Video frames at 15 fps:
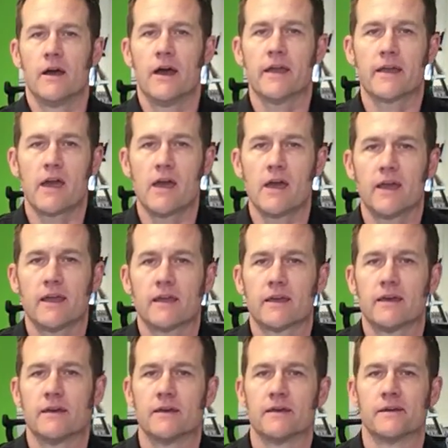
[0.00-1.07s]
Hey gang,
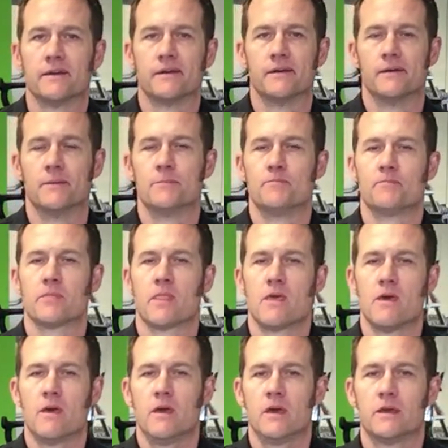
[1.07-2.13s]

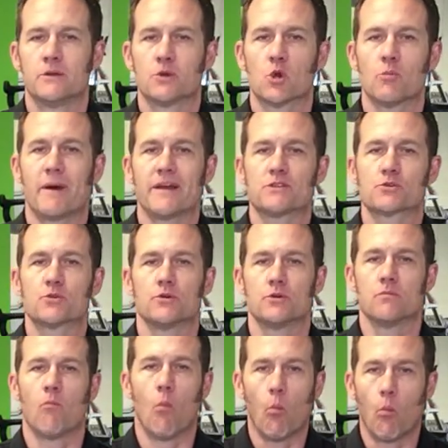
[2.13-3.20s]
Enduro Bites
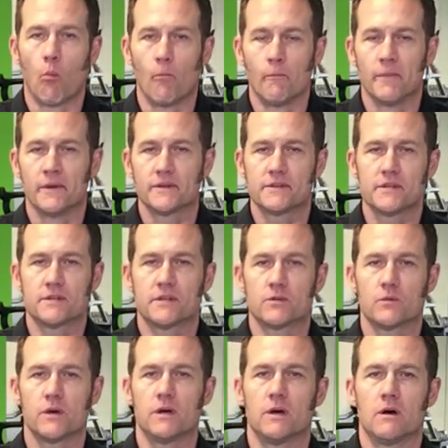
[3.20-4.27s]
crew, D
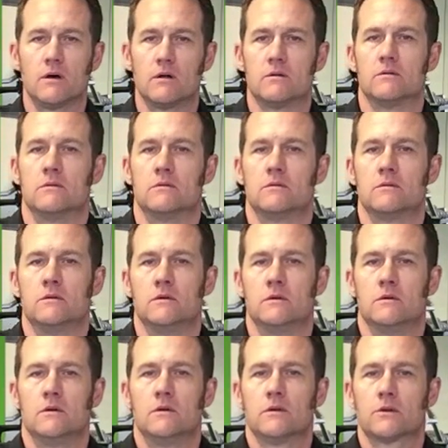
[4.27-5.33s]
Tidwell,
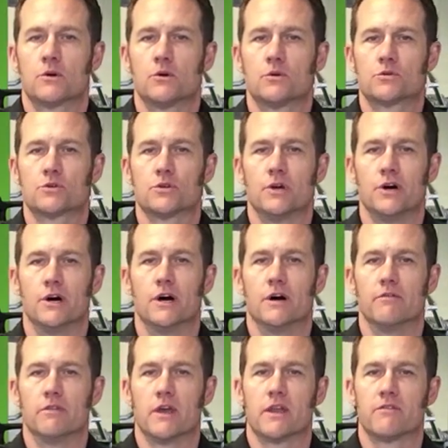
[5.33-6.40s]
coach
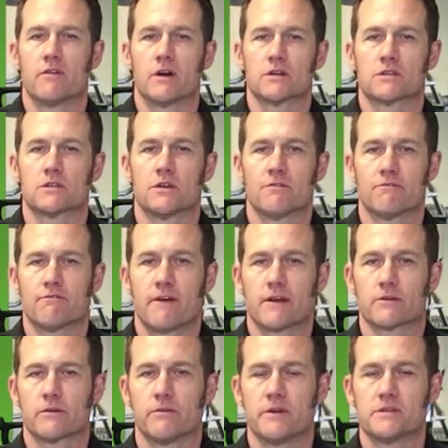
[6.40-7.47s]
of the Eddie Fox
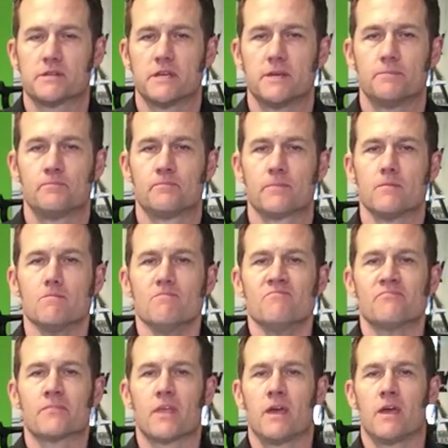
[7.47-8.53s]
factory race team
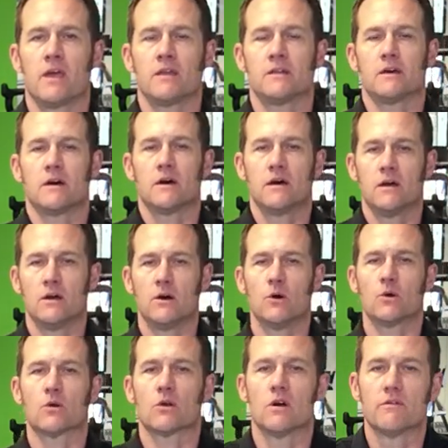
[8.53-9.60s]
and
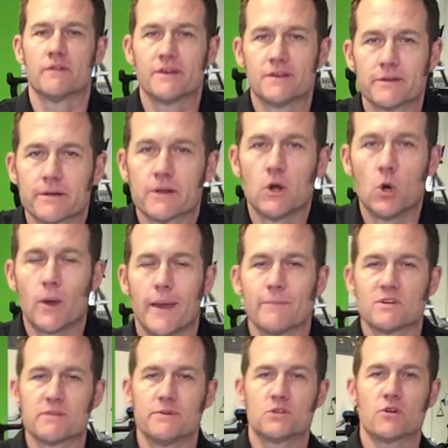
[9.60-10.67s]
owner of Enduro
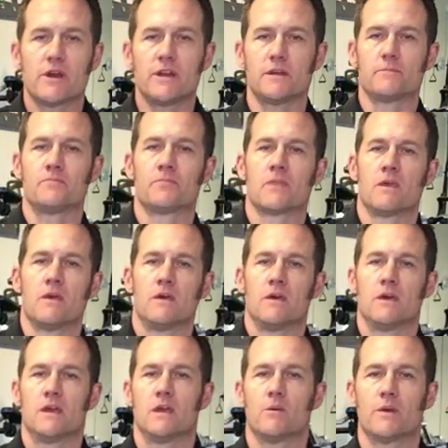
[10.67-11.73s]
MTB training.
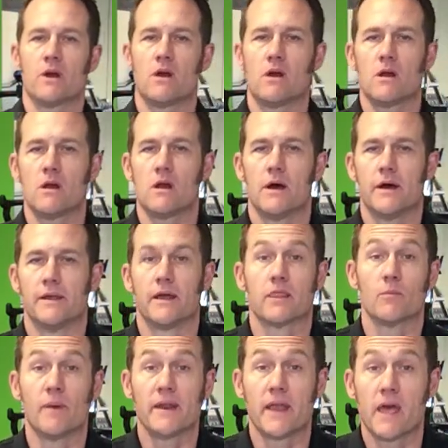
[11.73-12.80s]
Here we are, another
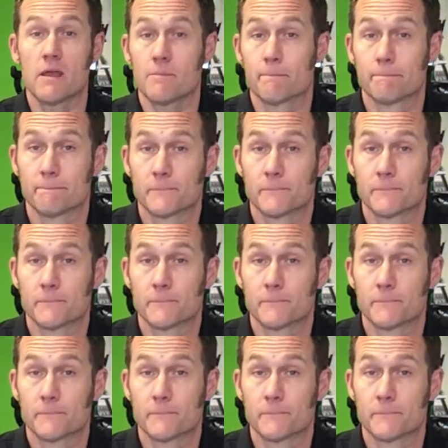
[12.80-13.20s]
Monday.